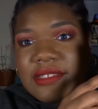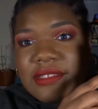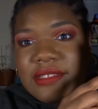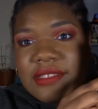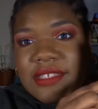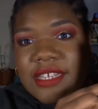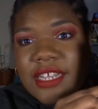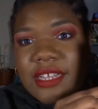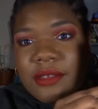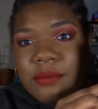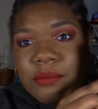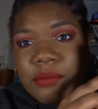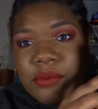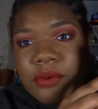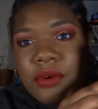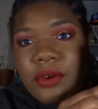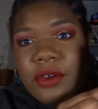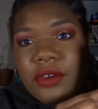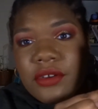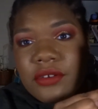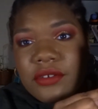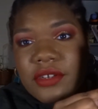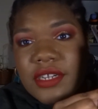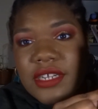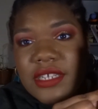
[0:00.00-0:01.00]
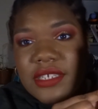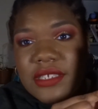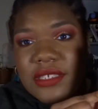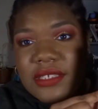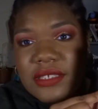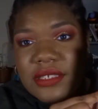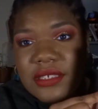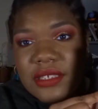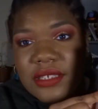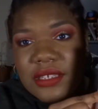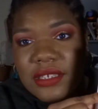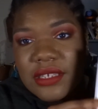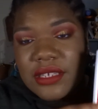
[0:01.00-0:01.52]
that
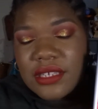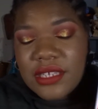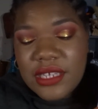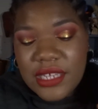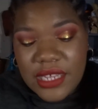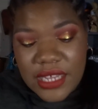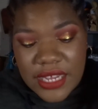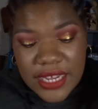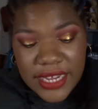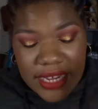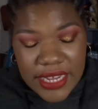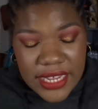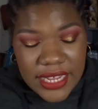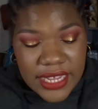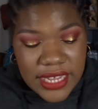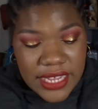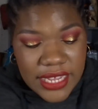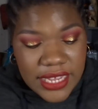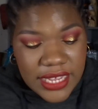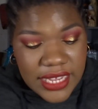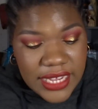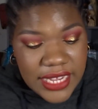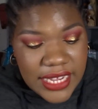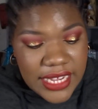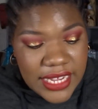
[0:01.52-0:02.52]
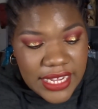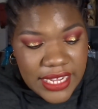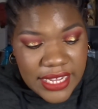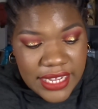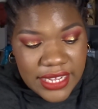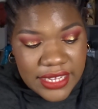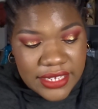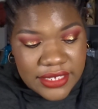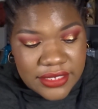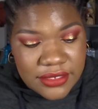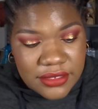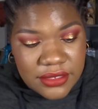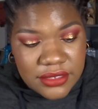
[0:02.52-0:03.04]
progress.
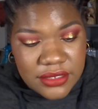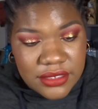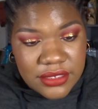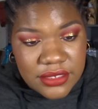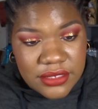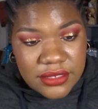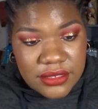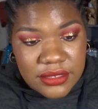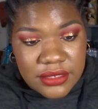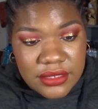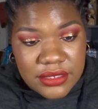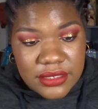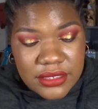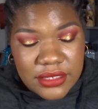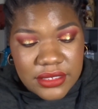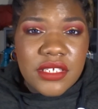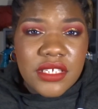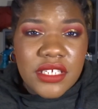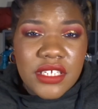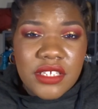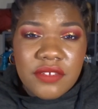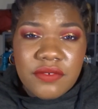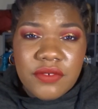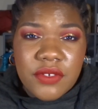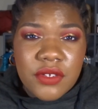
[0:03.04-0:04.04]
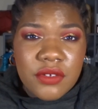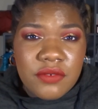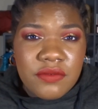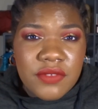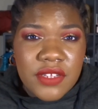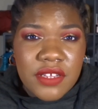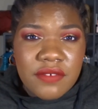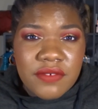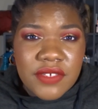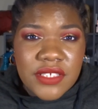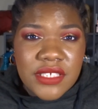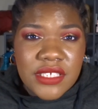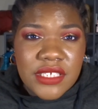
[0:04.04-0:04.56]
And if you've
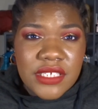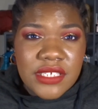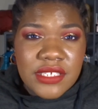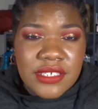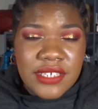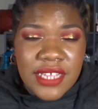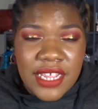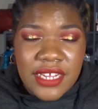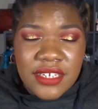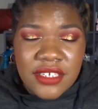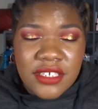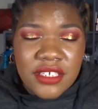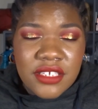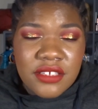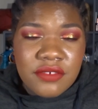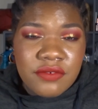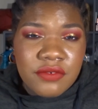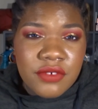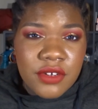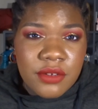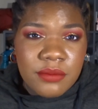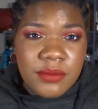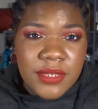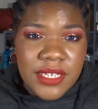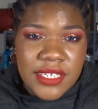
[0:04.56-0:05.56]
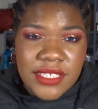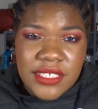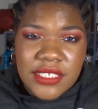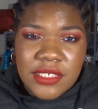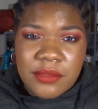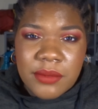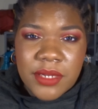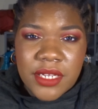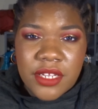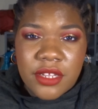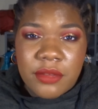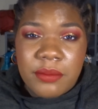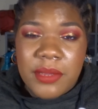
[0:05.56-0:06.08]
never seen Danny from Danny's
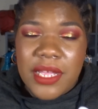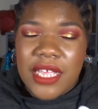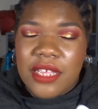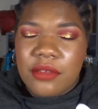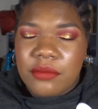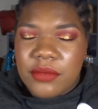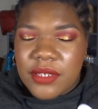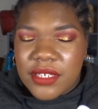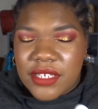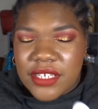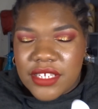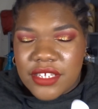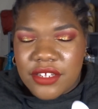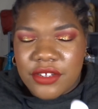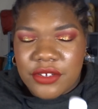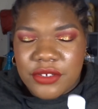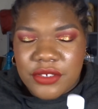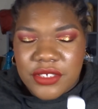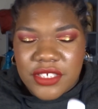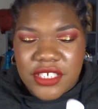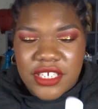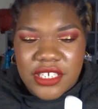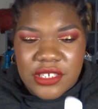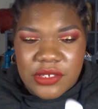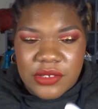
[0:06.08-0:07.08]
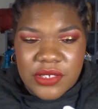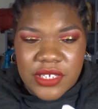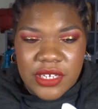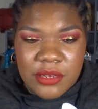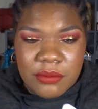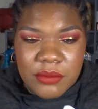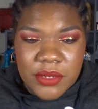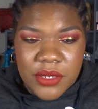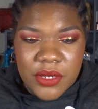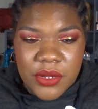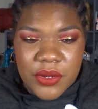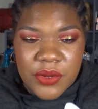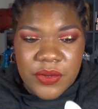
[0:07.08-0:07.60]
Makeup, I will link her channel down
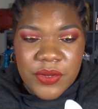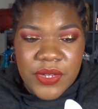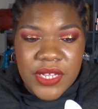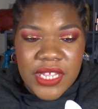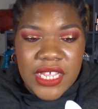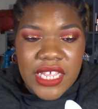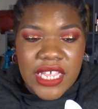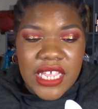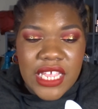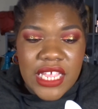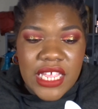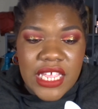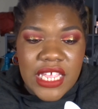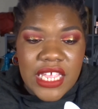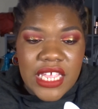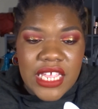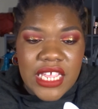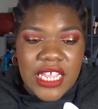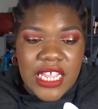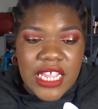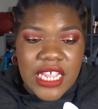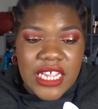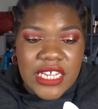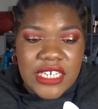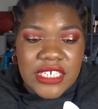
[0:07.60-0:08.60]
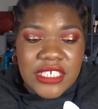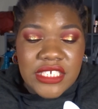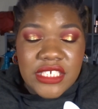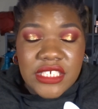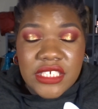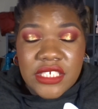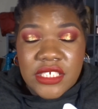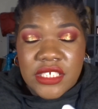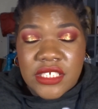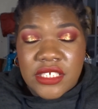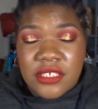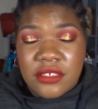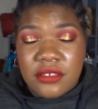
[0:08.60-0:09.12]
below.
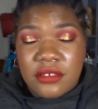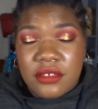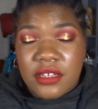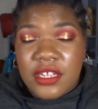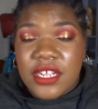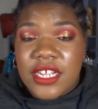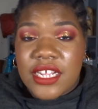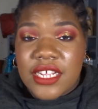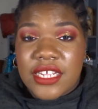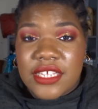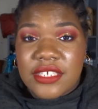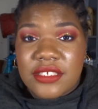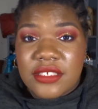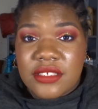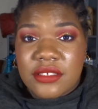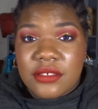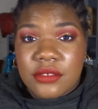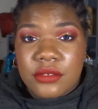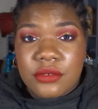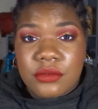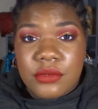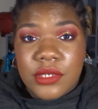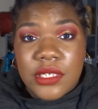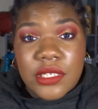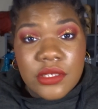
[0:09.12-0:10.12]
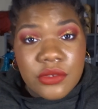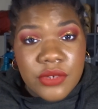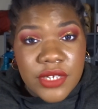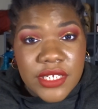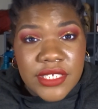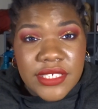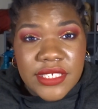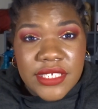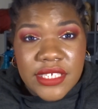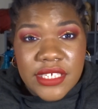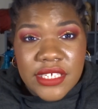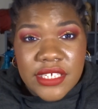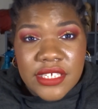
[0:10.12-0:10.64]
She has really dry
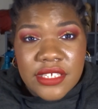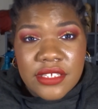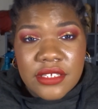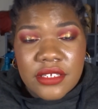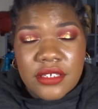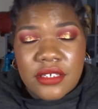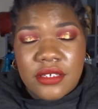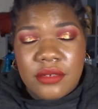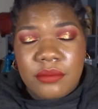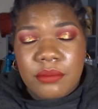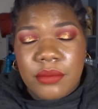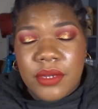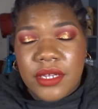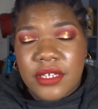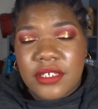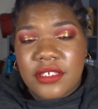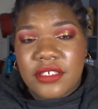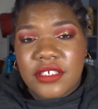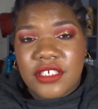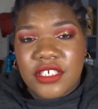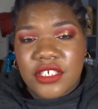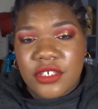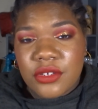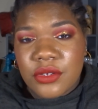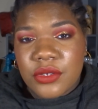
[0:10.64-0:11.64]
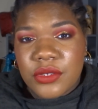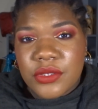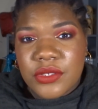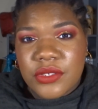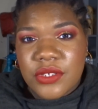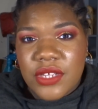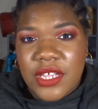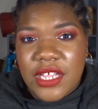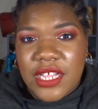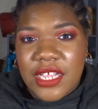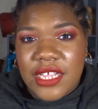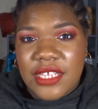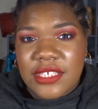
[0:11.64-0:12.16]
skin, but she also
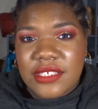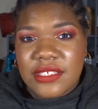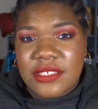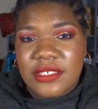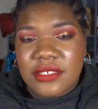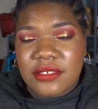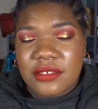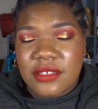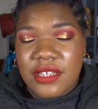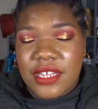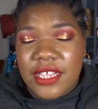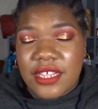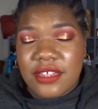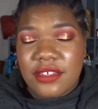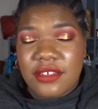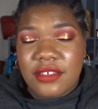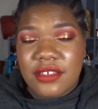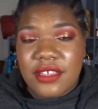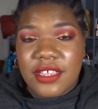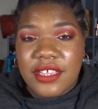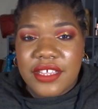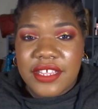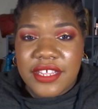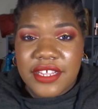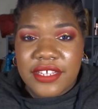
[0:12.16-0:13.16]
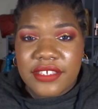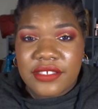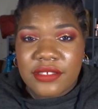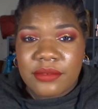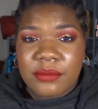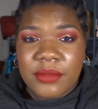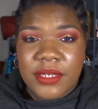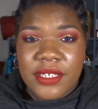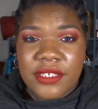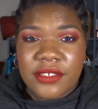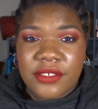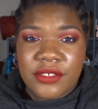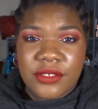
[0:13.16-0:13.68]
has like
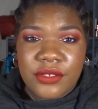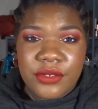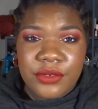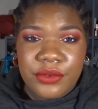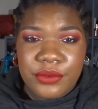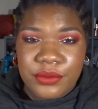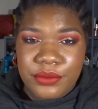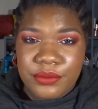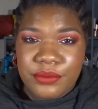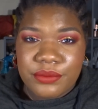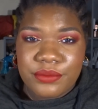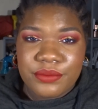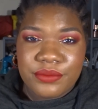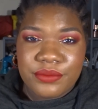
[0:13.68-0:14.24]
eczema, so